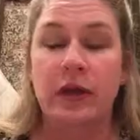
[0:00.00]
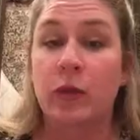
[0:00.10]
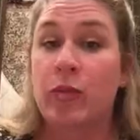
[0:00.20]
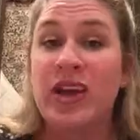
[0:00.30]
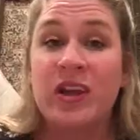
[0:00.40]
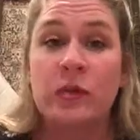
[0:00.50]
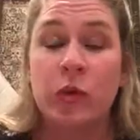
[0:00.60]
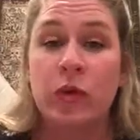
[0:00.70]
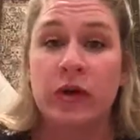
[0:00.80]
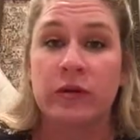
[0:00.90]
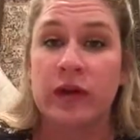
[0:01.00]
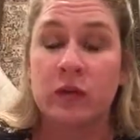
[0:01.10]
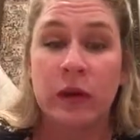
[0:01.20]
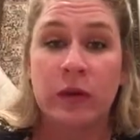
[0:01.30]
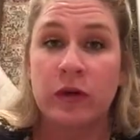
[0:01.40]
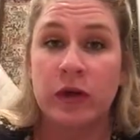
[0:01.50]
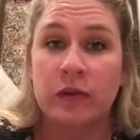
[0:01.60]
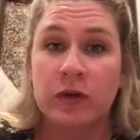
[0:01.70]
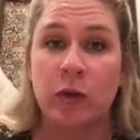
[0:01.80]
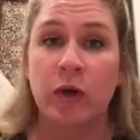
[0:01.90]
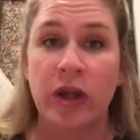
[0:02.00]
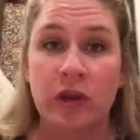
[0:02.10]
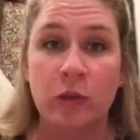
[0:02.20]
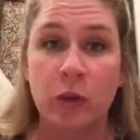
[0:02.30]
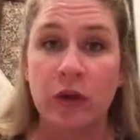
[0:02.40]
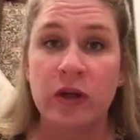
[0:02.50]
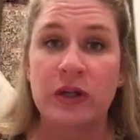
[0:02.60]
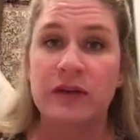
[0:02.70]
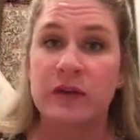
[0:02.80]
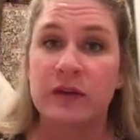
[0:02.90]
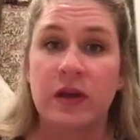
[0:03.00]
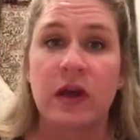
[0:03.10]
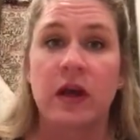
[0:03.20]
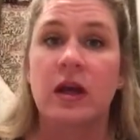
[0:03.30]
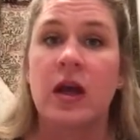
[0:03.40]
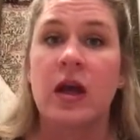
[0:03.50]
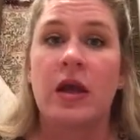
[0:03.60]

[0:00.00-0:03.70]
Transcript: Your brain gets bored. That's why we do it. Your brain gets bored. It sits there.